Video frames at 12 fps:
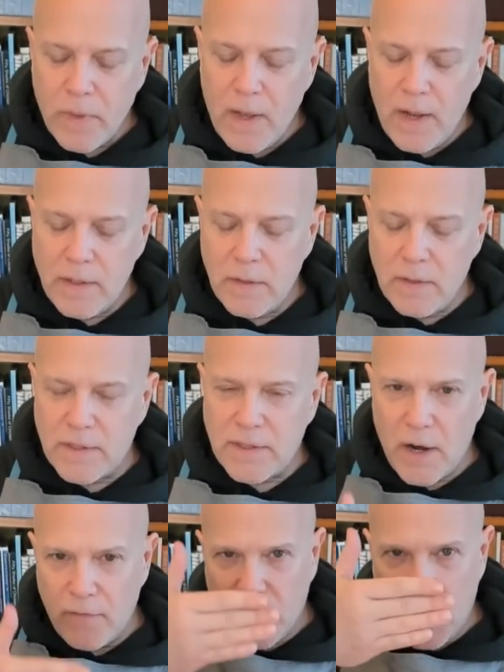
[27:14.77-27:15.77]

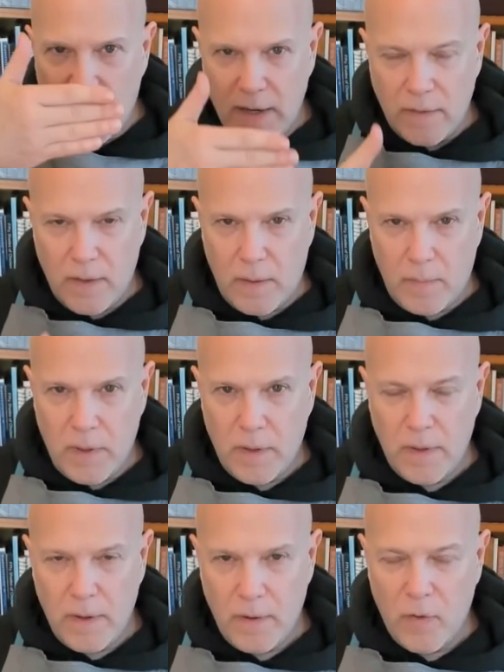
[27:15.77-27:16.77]
instead of cutting them
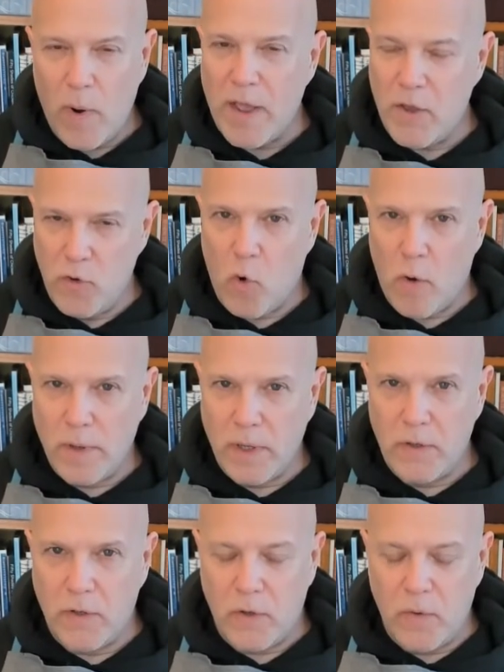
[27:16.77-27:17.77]
the way you
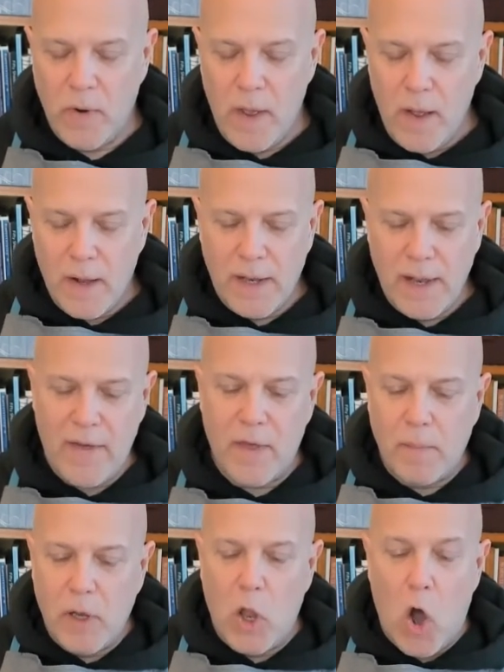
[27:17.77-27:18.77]
normally do, lay
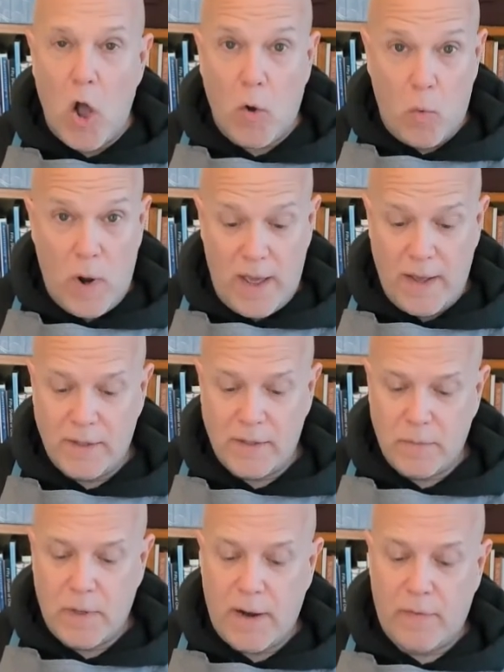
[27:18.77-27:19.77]
them long
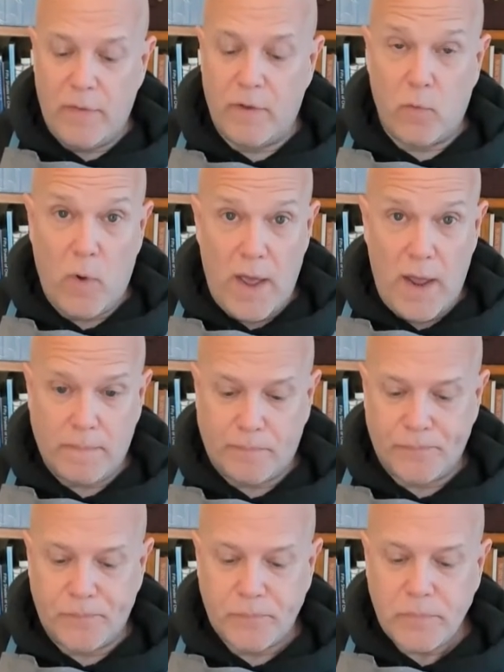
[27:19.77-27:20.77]
ways, like this way,
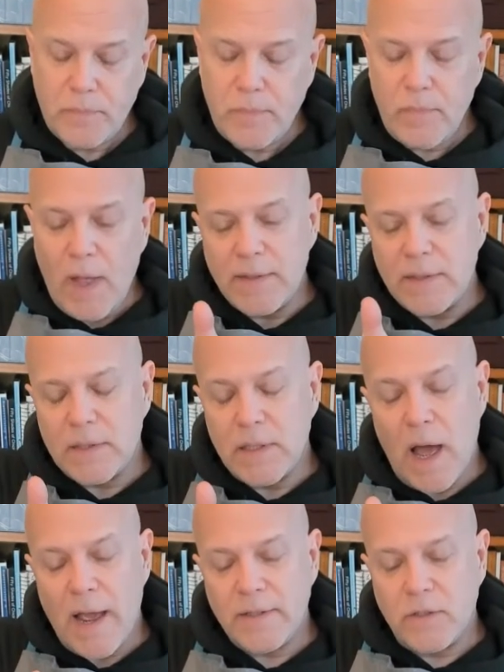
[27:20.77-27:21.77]
and
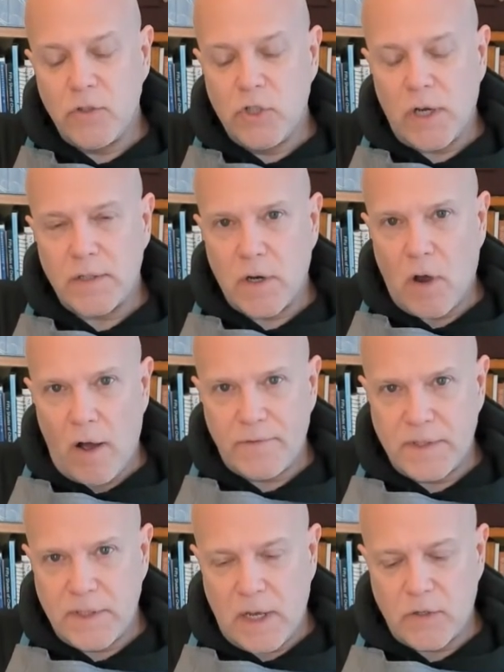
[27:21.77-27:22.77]
slice just off
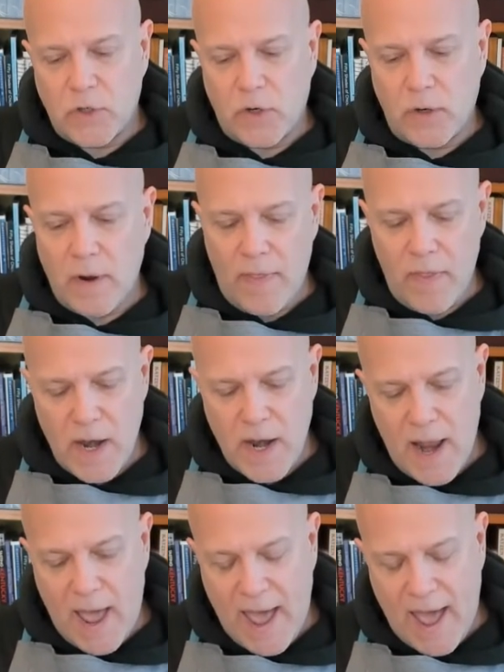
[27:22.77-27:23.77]
center and then
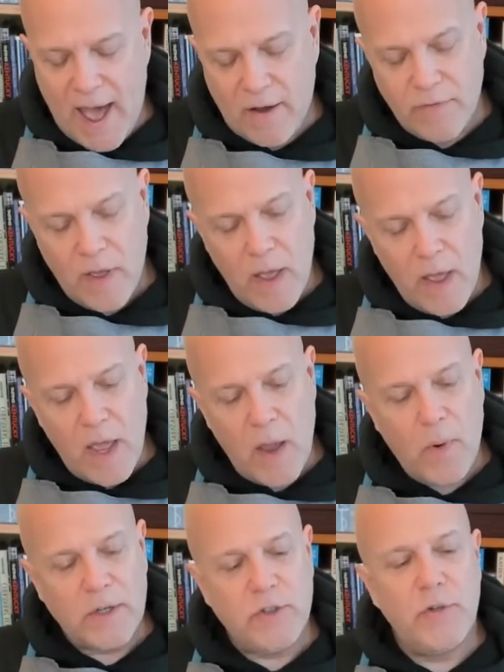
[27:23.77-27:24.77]
in half.
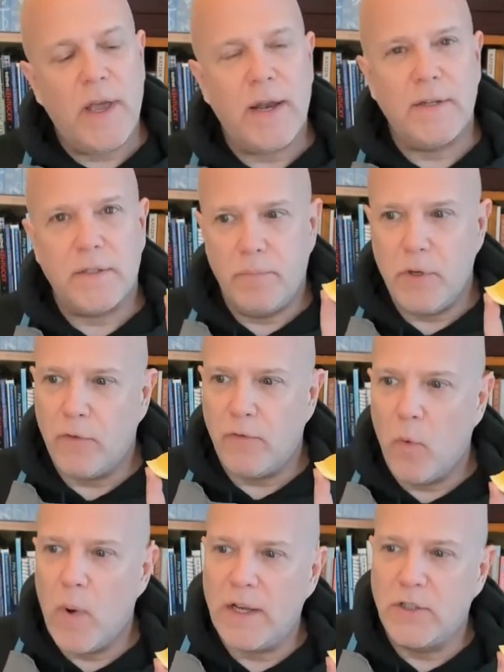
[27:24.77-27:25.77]
And what you get is a
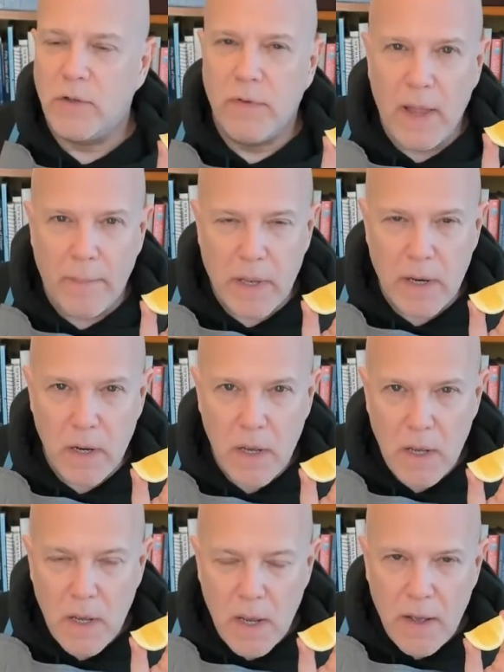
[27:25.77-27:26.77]
beautiful wedge of
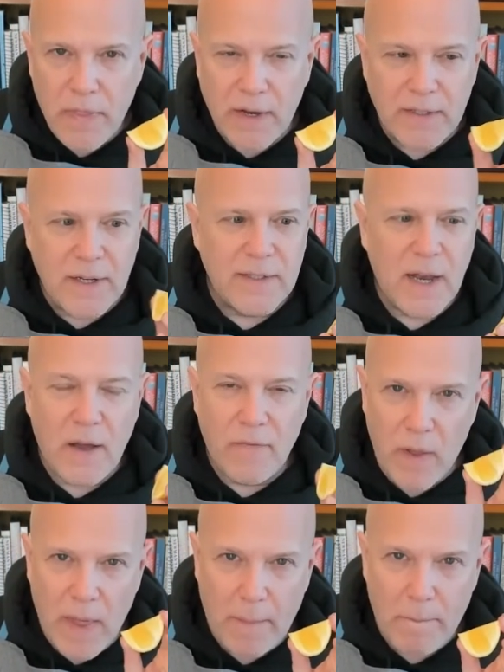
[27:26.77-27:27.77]
lemon that doesn't have
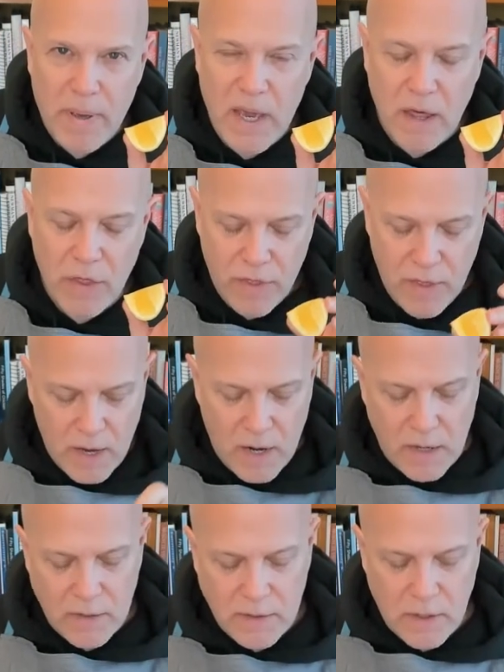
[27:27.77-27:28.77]
all that pith in
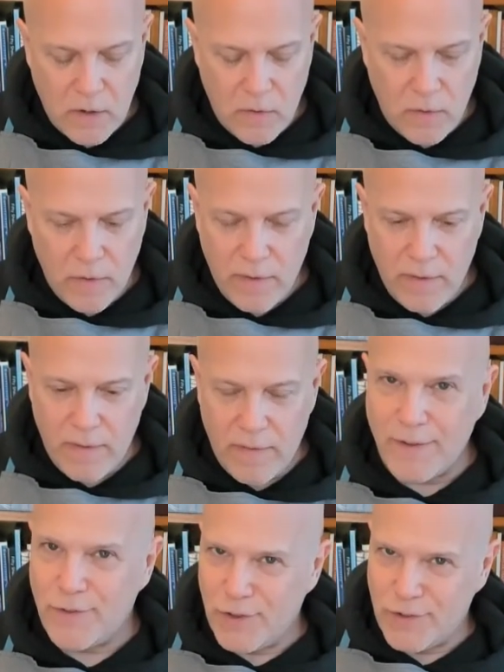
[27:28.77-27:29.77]
it. So
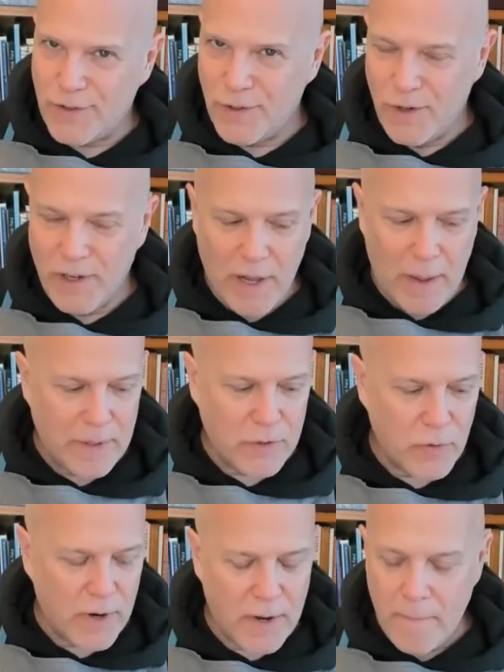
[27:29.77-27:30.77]
that's just a little lemon
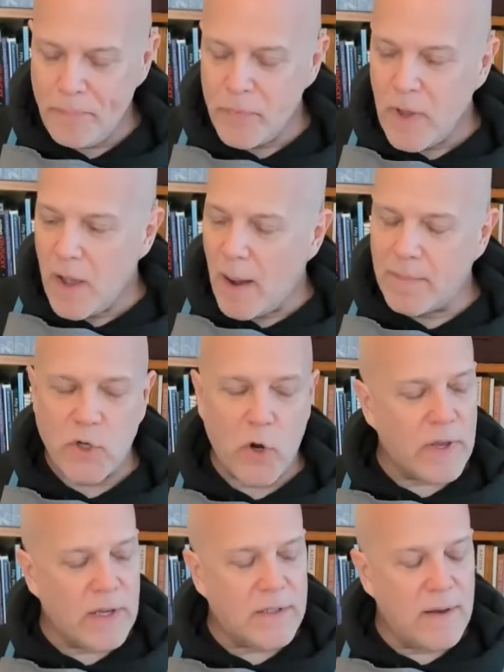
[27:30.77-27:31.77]
trick. I'm
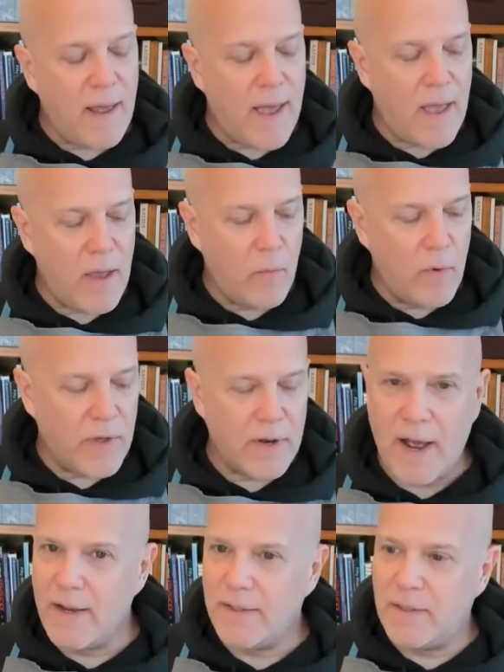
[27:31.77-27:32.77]
serving it today with a
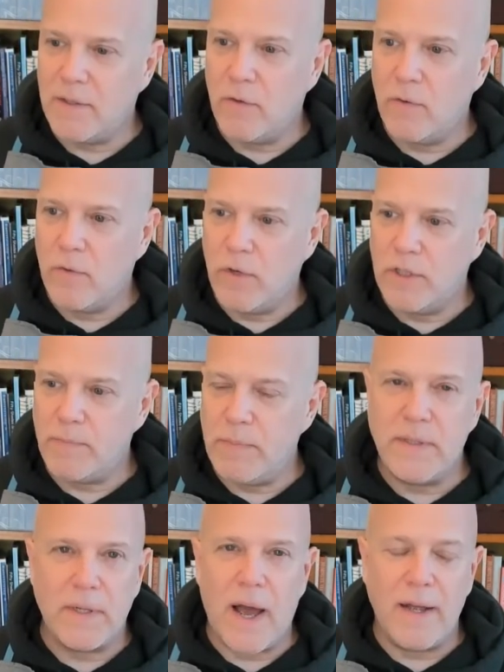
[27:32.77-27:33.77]
nice crispy
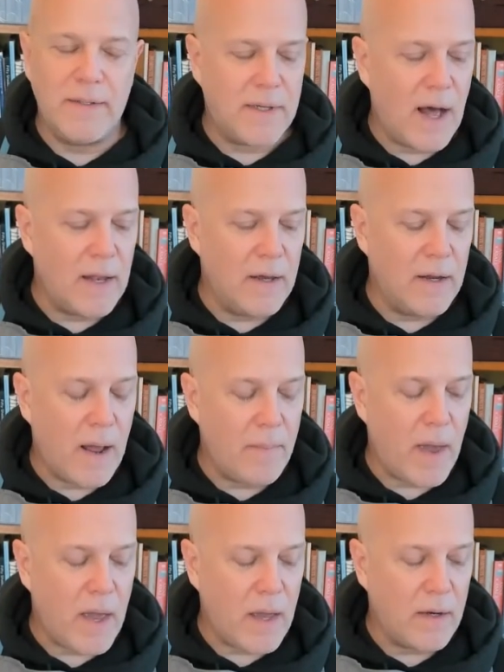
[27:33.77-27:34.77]
side salad. I
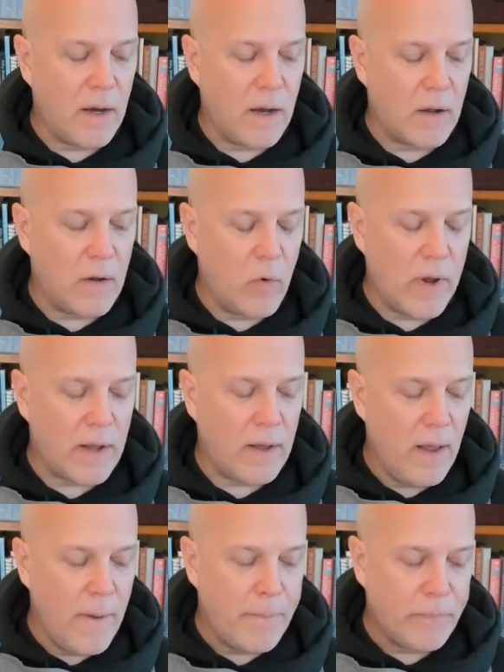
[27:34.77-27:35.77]
made a quick
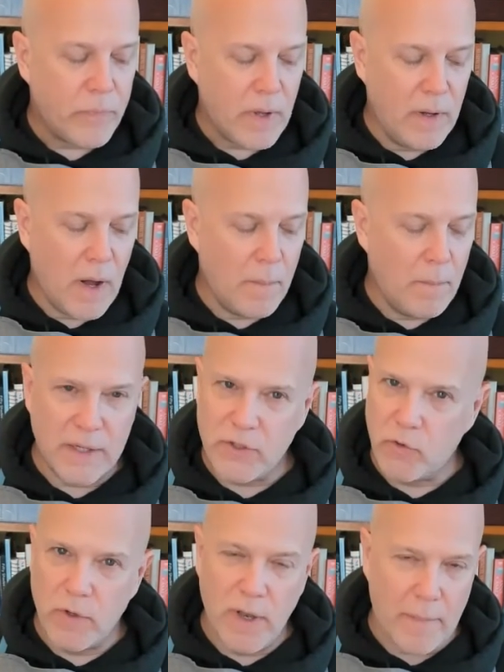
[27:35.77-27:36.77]

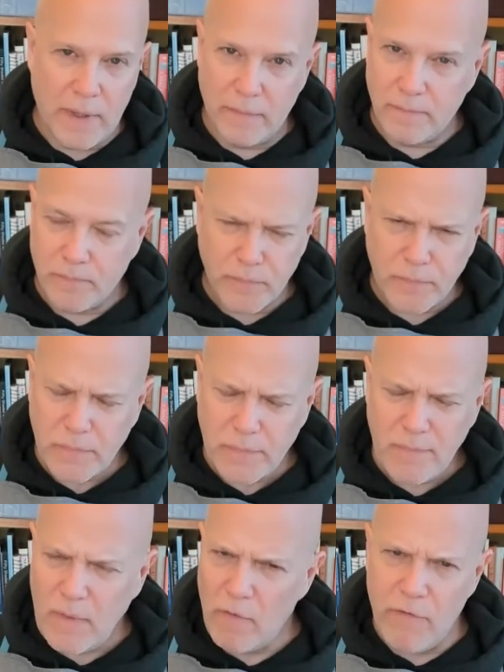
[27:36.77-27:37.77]
mustard lemon
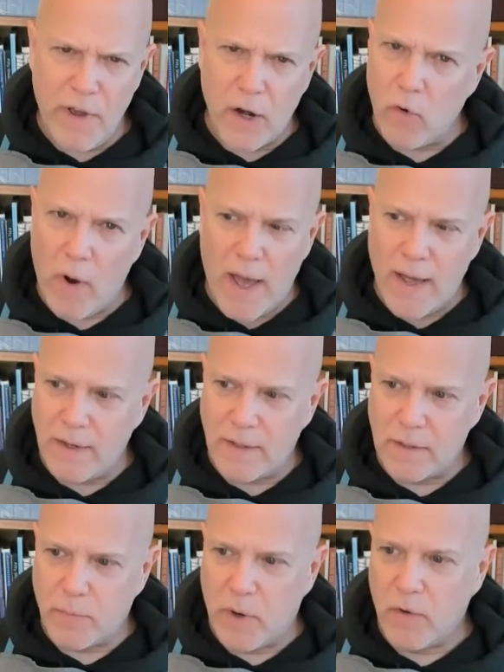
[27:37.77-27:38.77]
vinaigrette
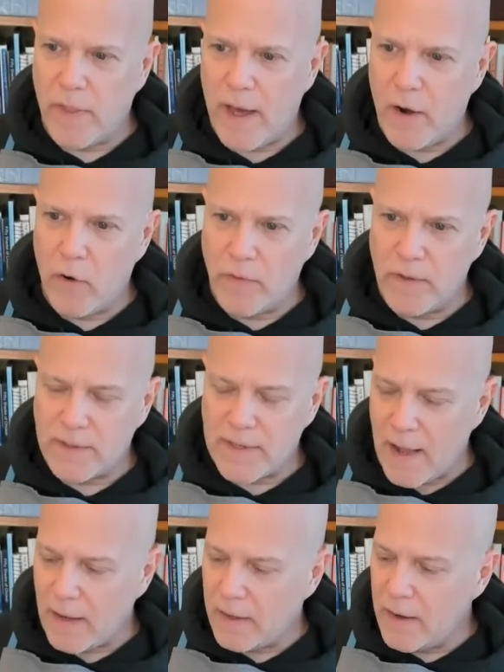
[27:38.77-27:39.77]
and sprinkled that over the
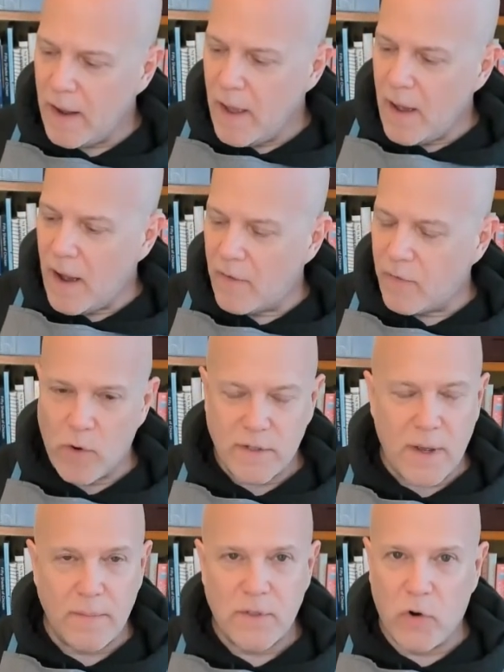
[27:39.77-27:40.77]
salad. Of
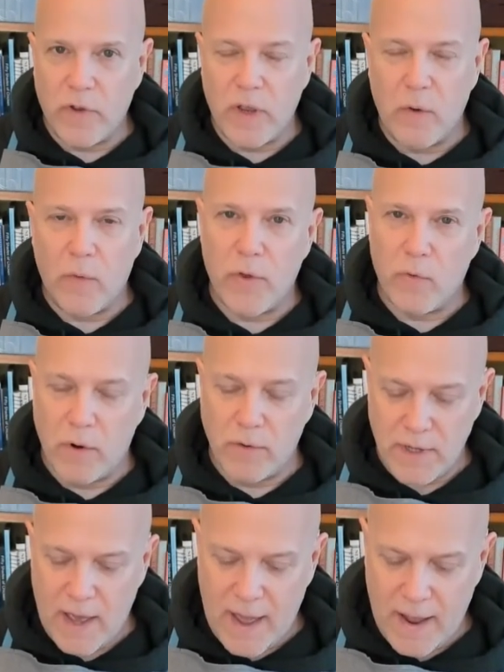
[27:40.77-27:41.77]
course, I'm serving it with the
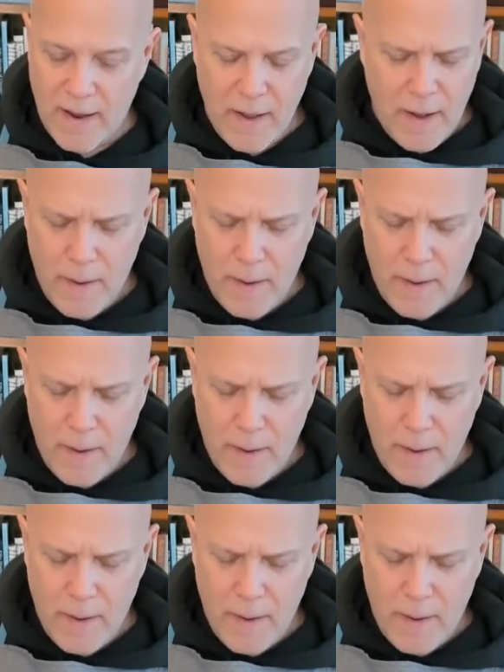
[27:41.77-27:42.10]
rosé.